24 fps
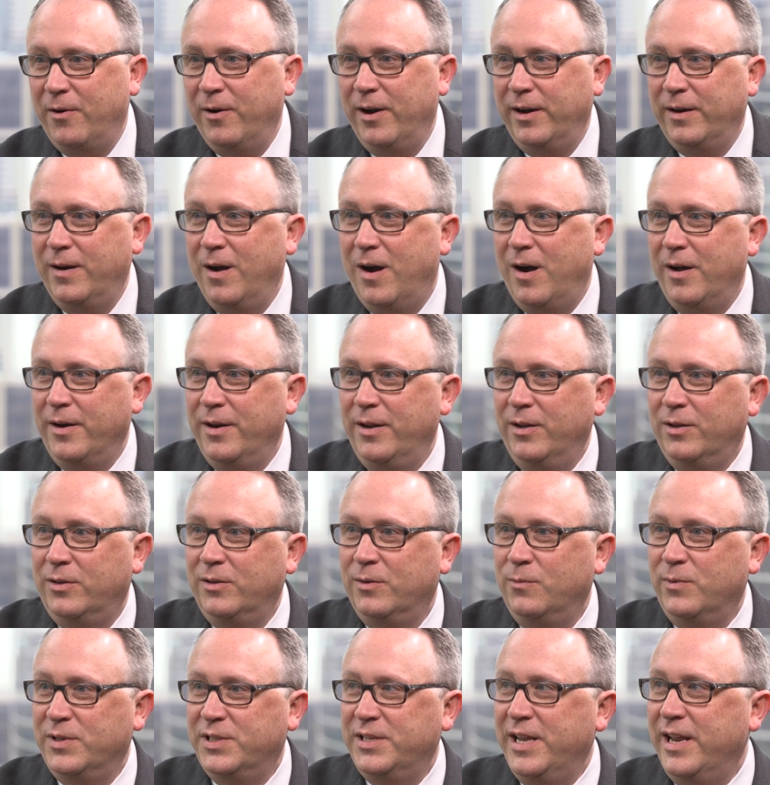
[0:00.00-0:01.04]
had gotten ill
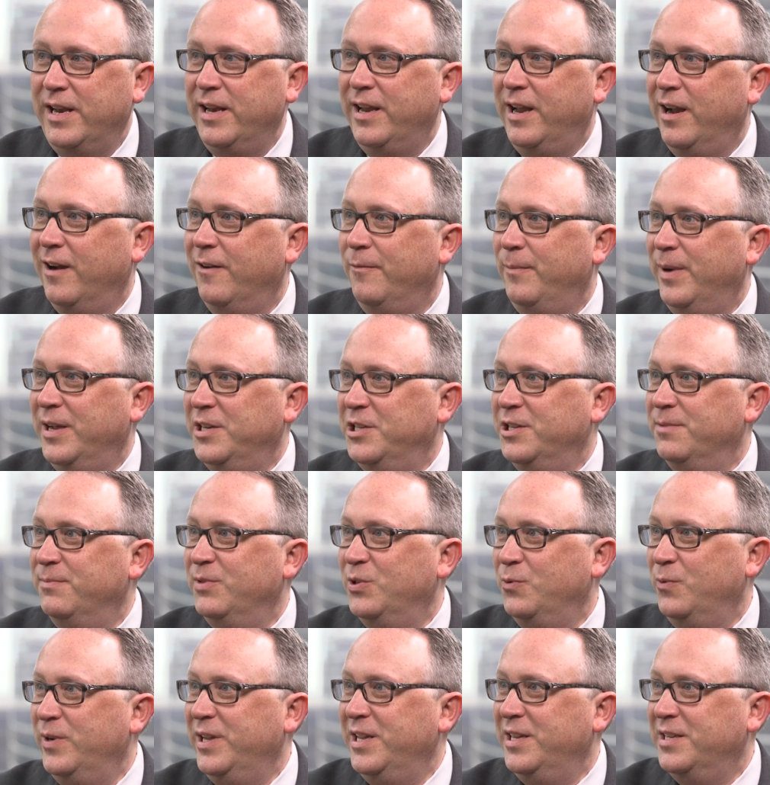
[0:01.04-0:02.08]
and was taken care of by Jim
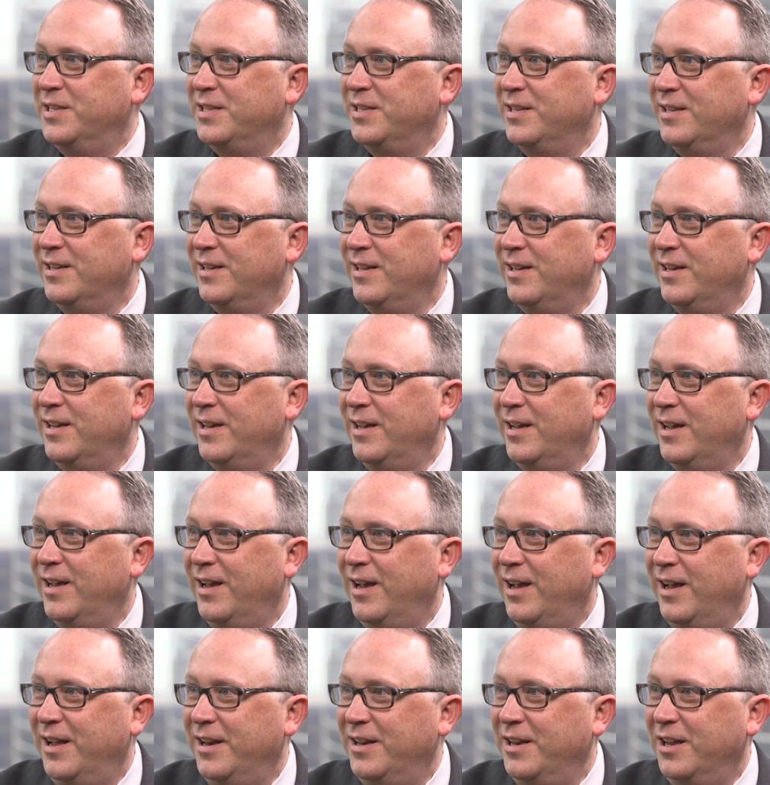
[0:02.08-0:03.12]
DeWeese,
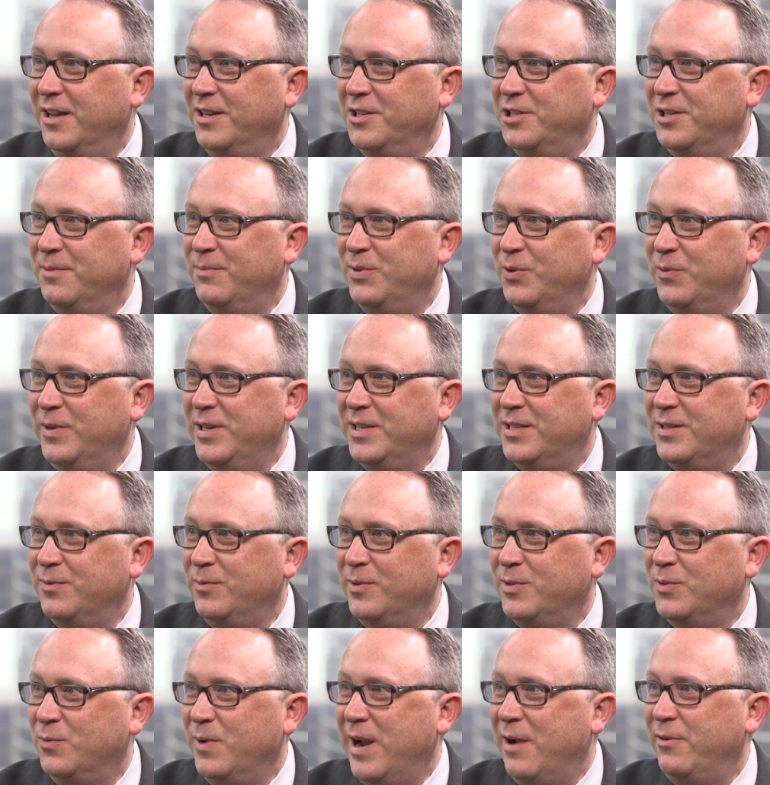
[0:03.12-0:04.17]
and uh, Jim DeWeese
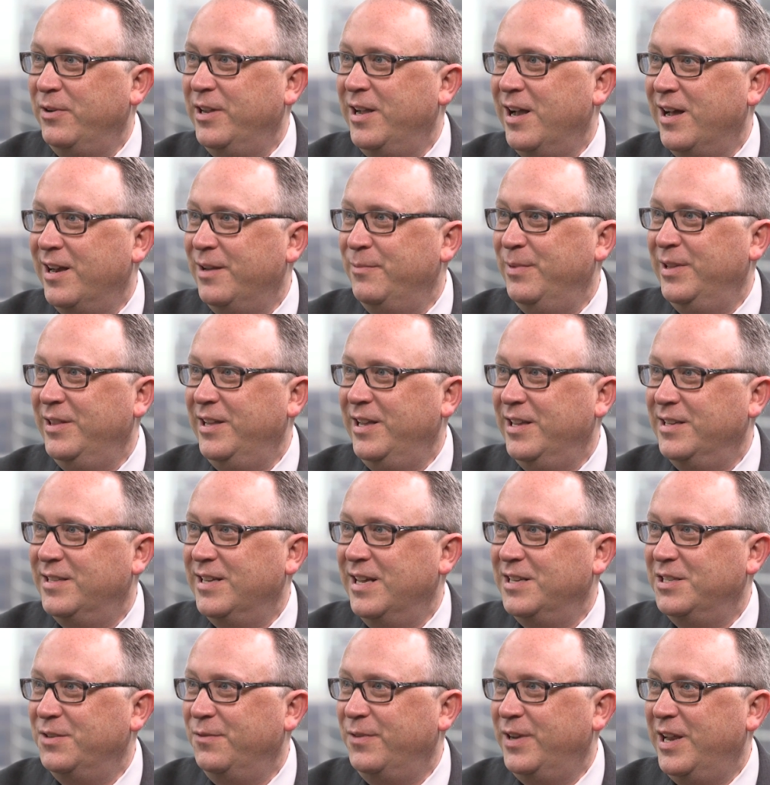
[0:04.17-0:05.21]
was rounding on him in the
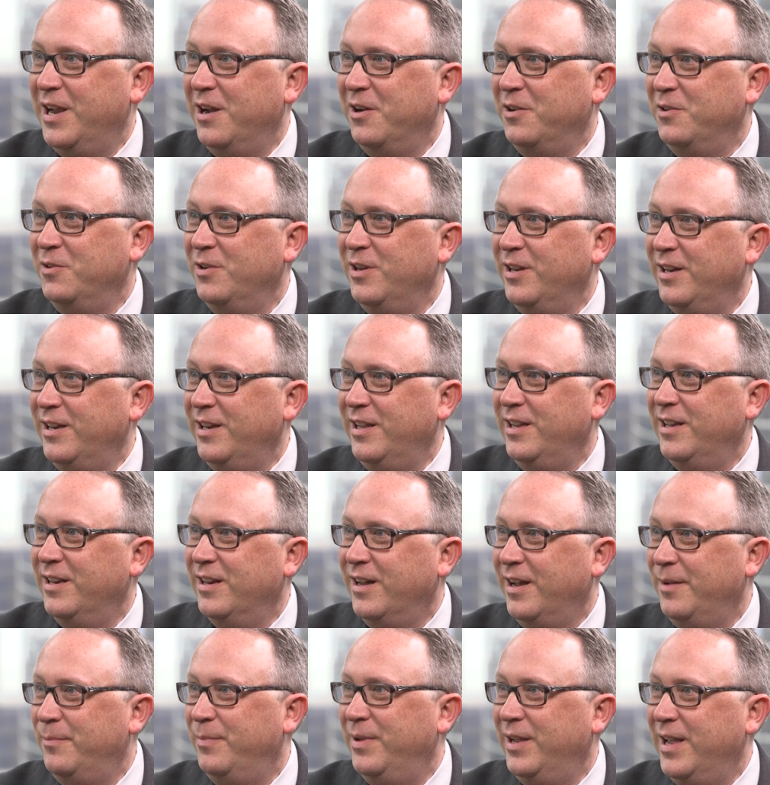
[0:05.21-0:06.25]
intensive care unit, and he and
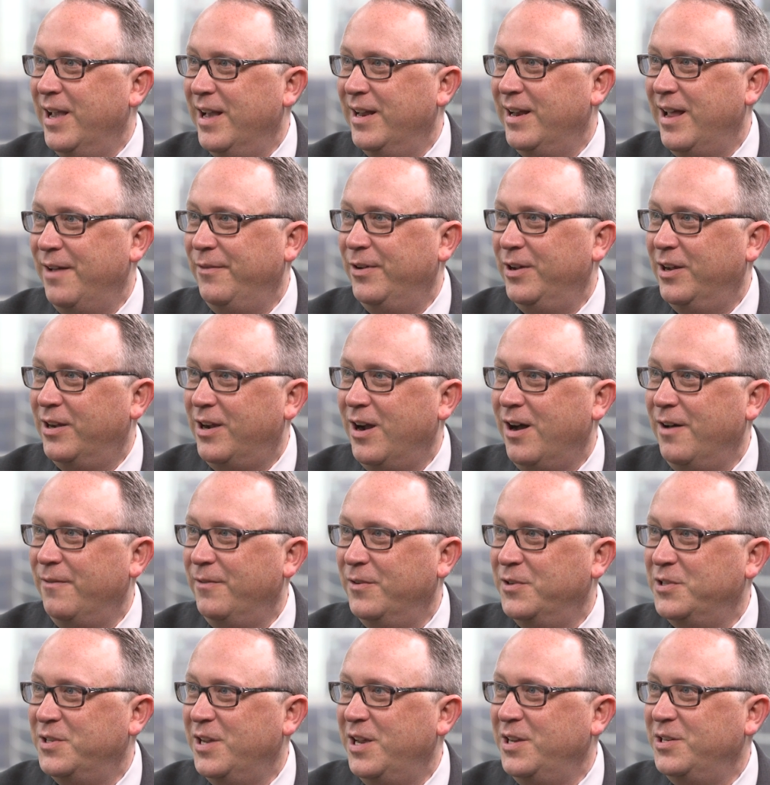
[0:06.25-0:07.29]
I began having a
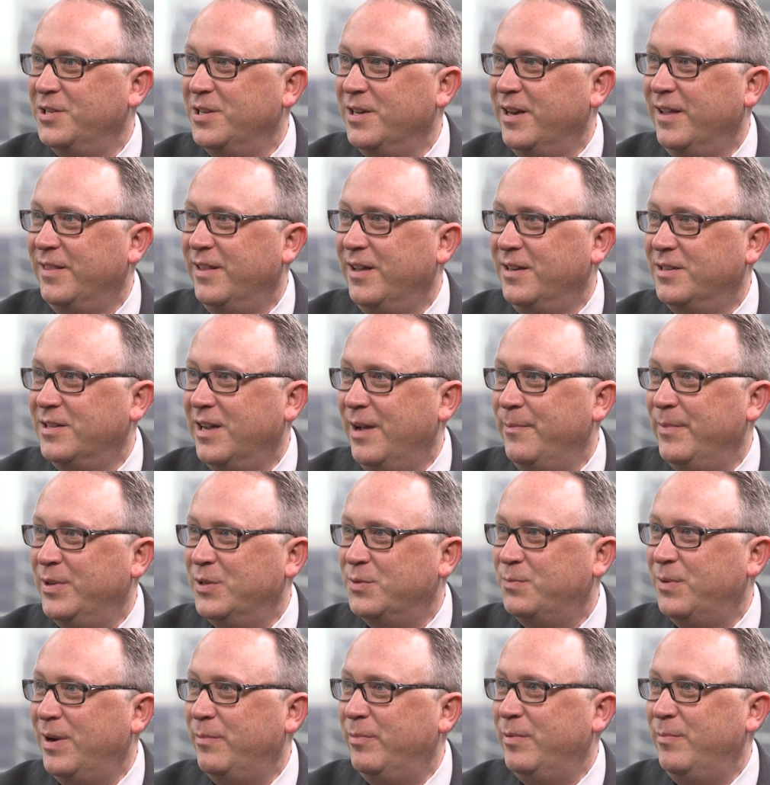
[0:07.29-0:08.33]
conversation at that time. It was
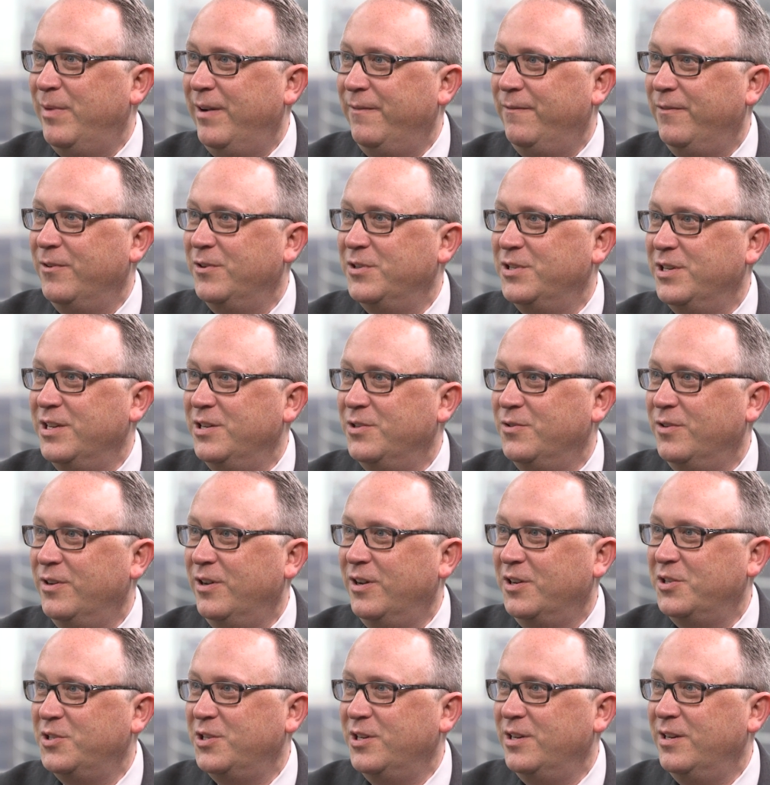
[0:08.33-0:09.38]
probably my first
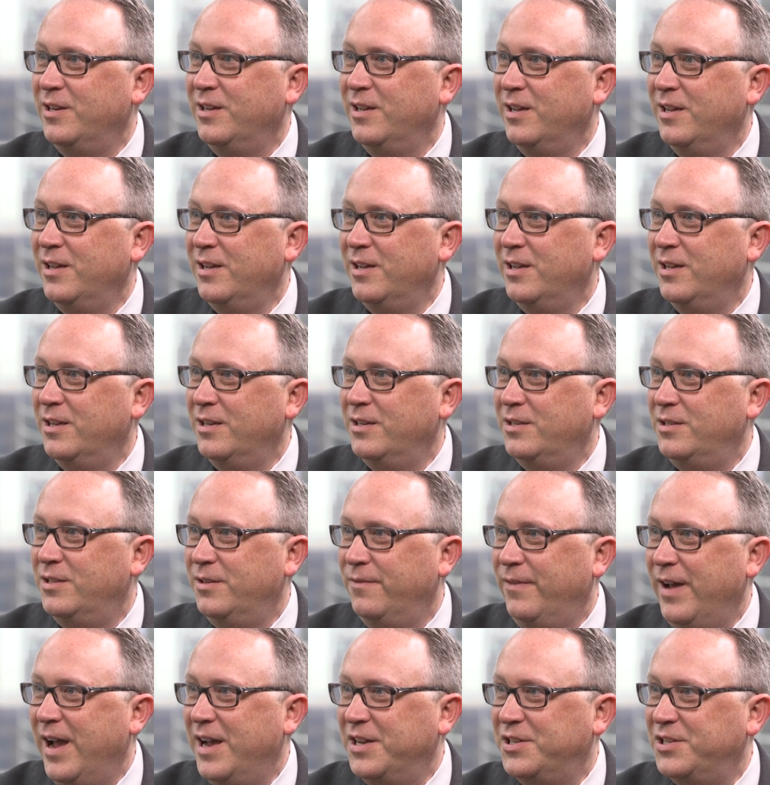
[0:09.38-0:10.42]
introduction to
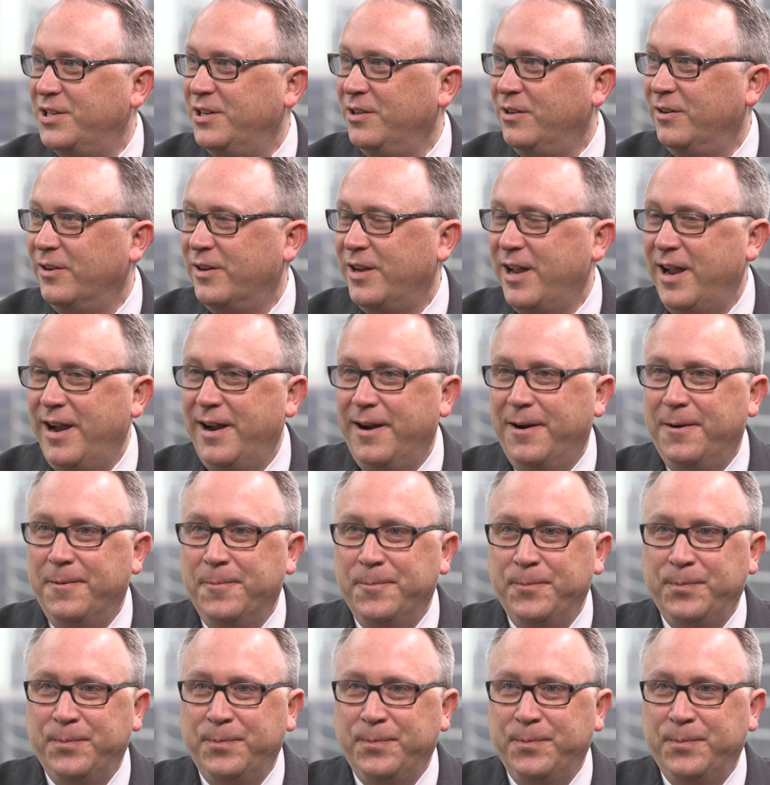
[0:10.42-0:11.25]
vascular care.